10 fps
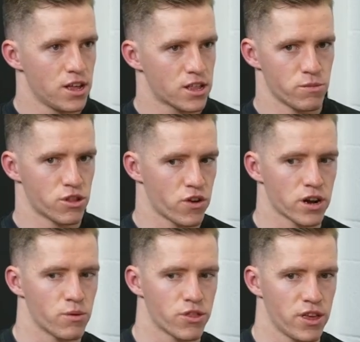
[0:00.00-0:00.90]
someone's
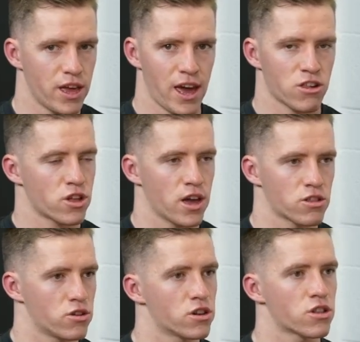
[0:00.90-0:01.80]
struggling with their
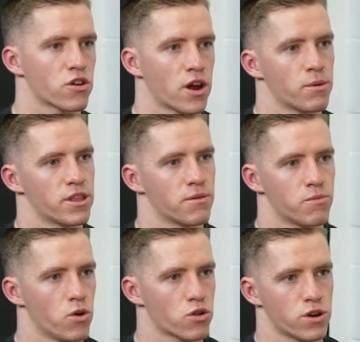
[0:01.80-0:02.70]
hashtags on Instagram and they
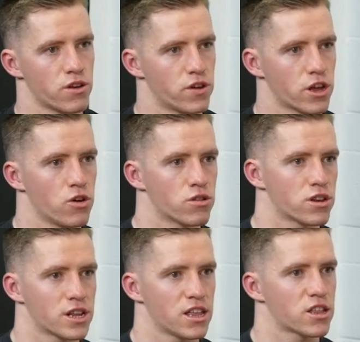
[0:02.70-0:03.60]
watch one of your videos
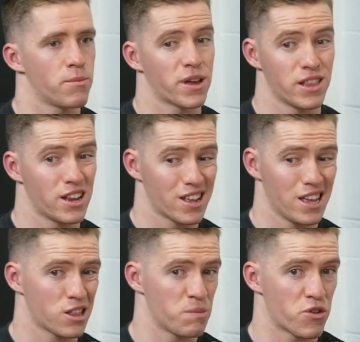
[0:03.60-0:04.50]
and get something and then it
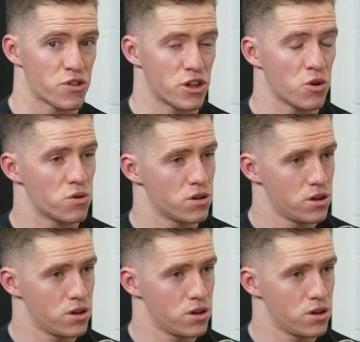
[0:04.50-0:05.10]
gets them a result